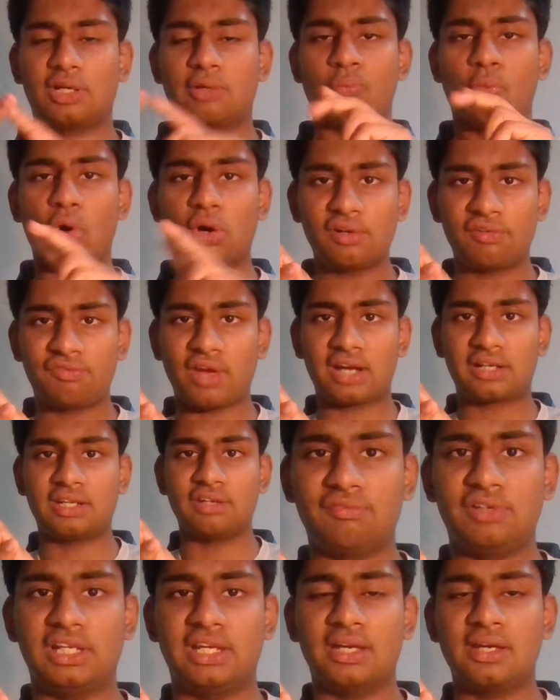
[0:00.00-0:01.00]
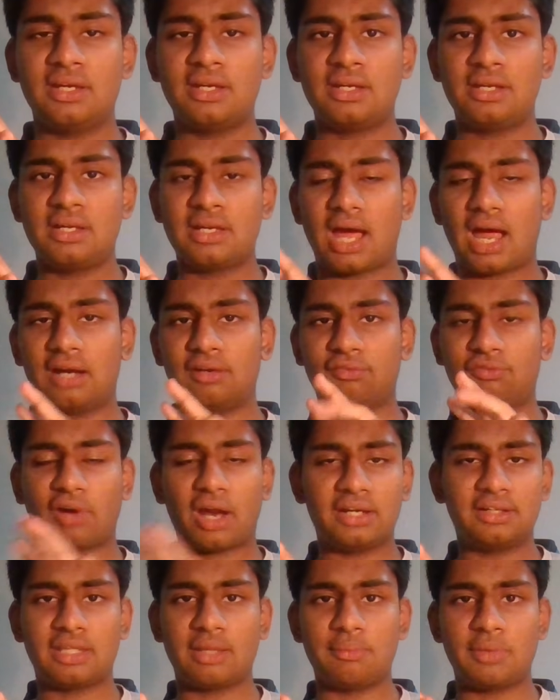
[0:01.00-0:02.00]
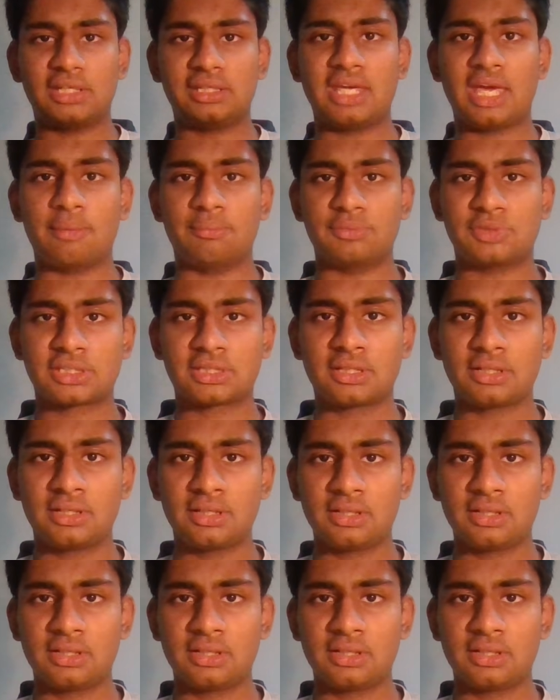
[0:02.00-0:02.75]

more effectively, and find them in games.